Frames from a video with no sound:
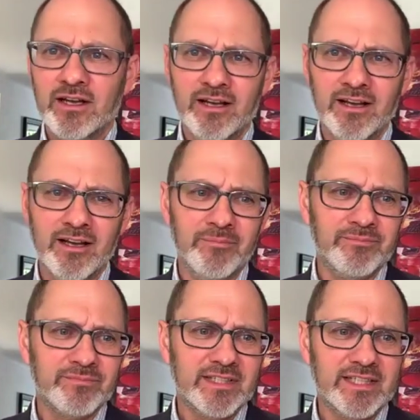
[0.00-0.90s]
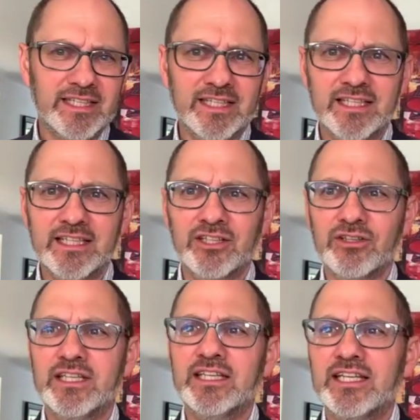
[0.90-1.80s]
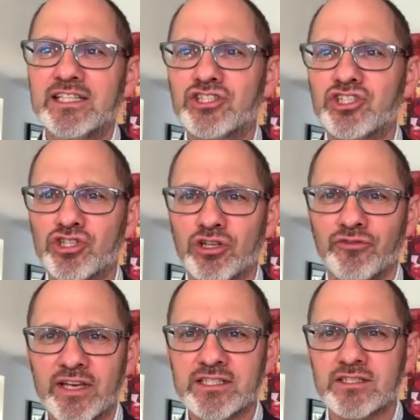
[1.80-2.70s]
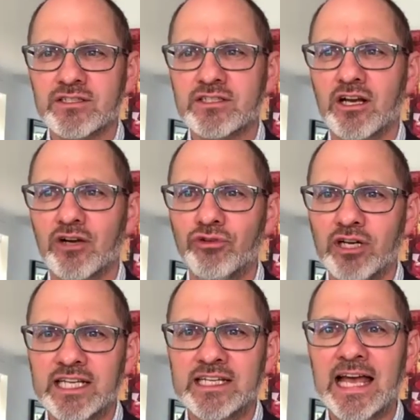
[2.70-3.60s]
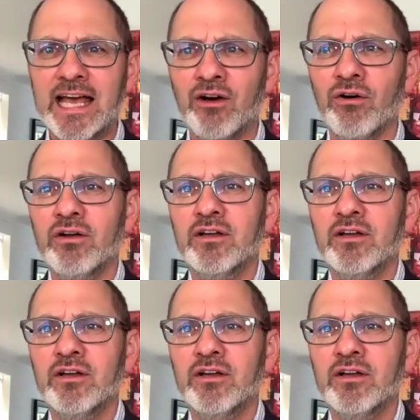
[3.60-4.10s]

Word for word: um, you know, institutional investors are really now